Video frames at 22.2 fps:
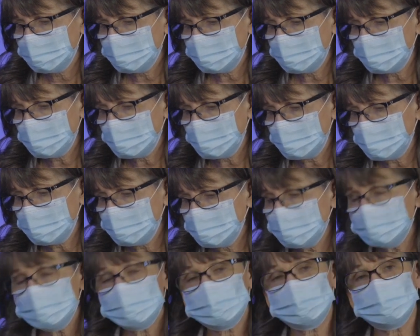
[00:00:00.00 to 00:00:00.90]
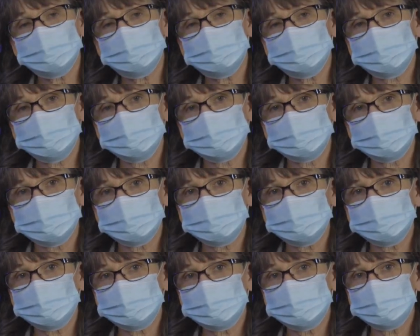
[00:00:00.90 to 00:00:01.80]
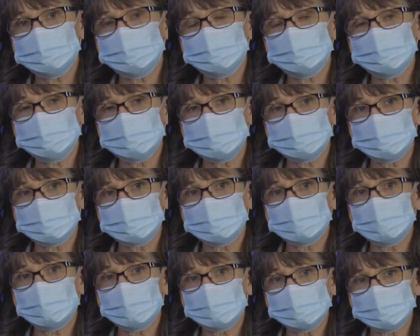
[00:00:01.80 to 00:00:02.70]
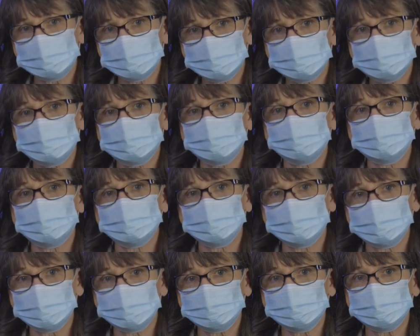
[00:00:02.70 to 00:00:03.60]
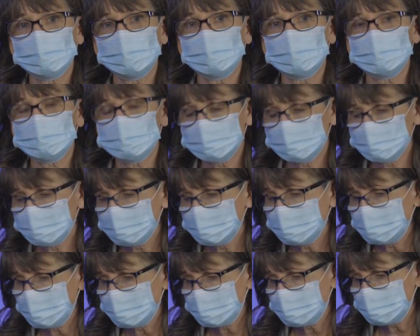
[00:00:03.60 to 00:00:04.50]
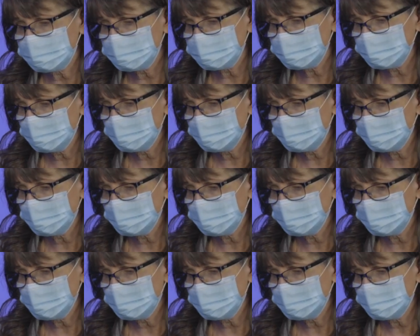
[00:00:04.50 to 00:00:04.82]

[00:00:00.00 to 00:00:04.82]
But I encourage you to use that continuing education monies.